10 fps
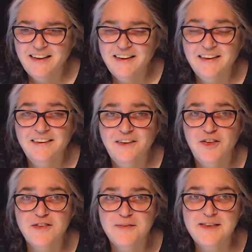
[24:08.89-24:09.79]
a
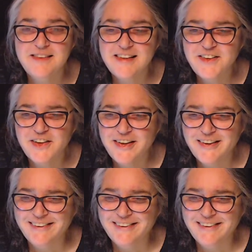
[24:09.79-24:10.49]
Christmas dinner.